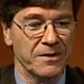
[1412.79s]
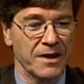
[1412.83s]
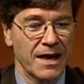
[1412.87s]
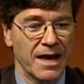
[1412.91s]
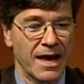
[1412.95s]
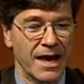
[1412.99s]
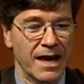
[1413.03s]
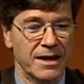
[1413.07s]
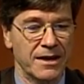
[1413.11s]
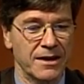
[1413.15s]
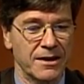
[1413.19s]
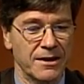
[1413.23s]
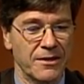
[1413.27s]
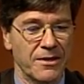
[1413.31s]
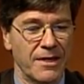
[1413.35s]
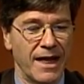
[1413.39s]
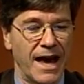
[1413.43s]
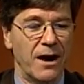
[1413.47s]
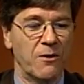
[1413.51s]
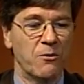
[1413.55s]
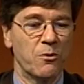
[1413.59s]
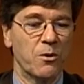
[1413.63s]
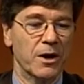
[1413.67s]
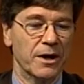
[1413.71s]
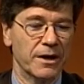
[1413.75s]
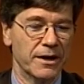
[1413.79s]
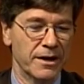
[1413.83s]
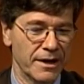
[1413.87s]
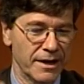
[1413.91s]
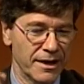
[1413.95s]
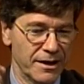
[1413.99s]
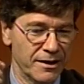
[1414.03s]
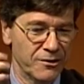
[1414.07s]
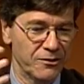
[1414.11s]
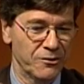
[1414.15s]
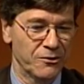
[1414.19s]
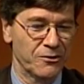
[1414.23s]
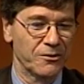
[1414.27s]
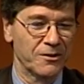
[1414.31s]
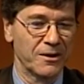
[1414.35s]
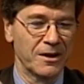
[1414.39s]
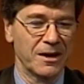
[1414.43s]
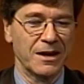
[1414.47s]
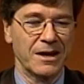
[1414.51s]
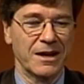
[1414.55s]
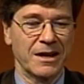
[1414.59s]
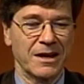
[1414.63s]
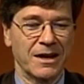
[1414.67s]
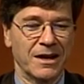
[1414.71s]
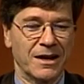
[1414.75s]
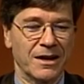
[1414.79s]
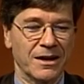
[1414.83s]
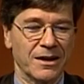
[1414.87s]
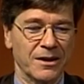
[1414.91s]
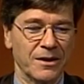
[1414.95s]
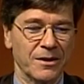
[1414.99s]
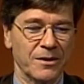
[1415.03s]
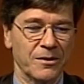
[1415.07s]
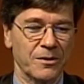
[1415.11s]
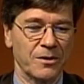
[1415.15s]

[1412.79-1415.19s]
And that one is, uh,